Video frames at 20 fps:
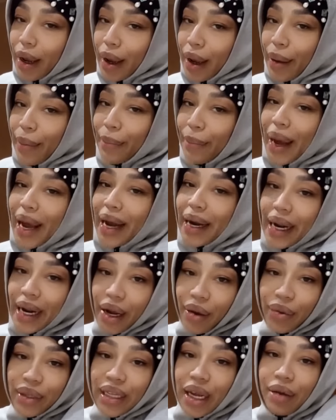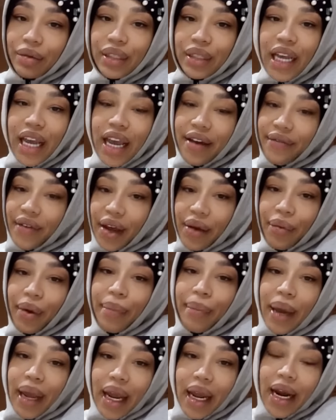You, so you think I'm making that
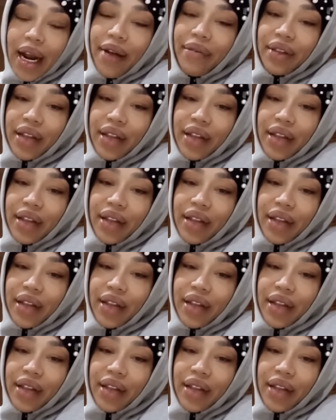up? You know